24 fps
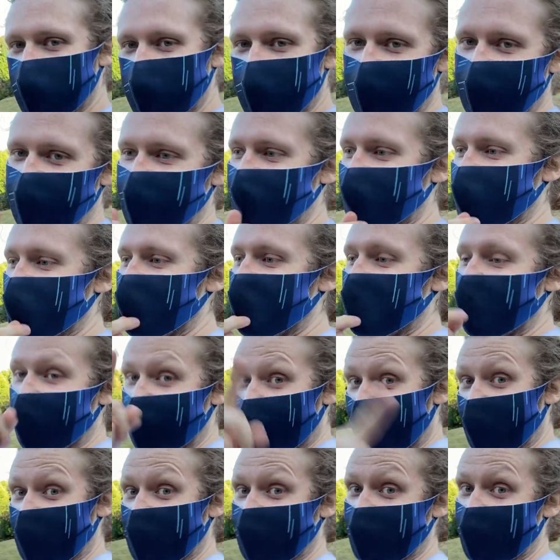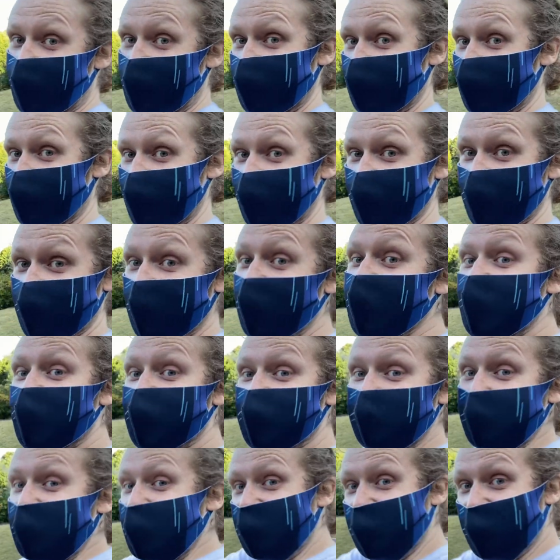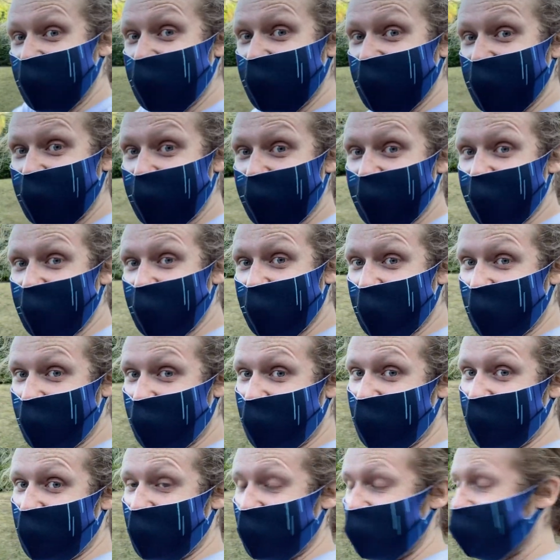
tiny and they laughed. So I have mastered Japanese comedy.